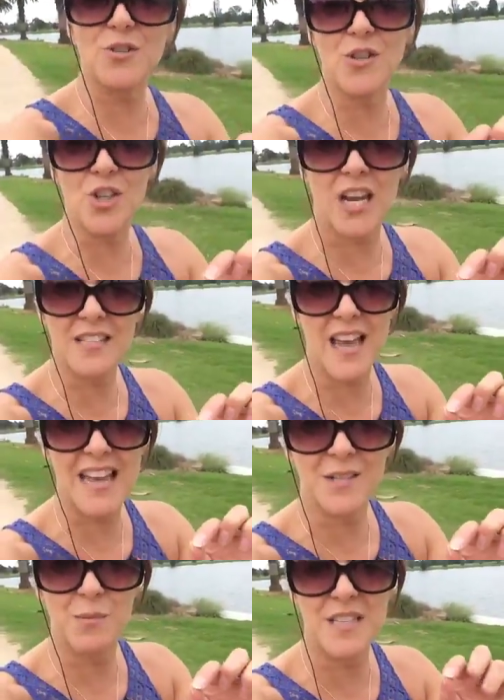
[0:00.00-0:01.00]
to do the check
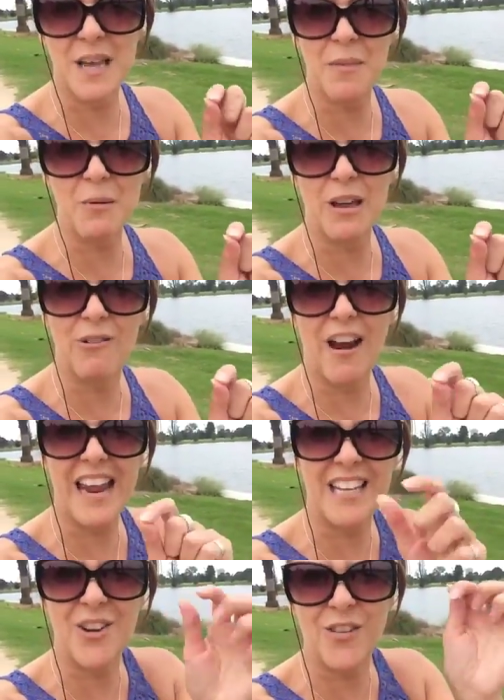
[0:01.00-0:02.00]
dance when something went
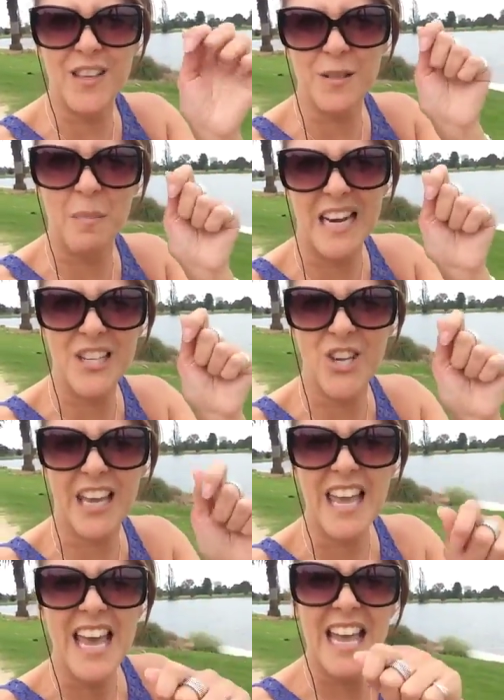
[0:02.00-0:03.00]
great, you got this money
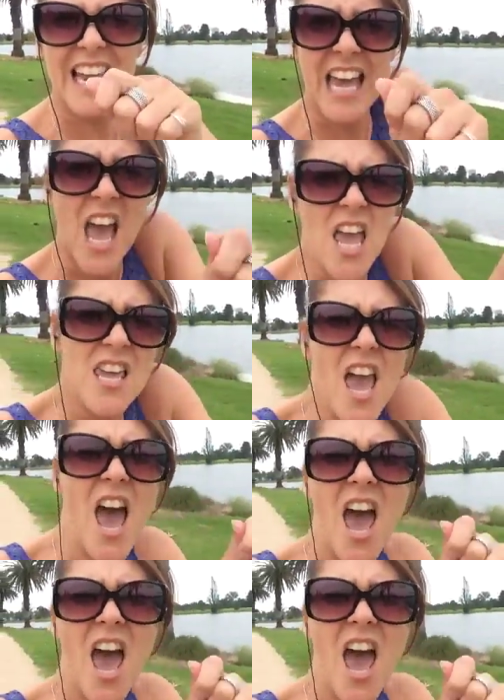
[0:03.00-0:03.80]
check. Like, yeah!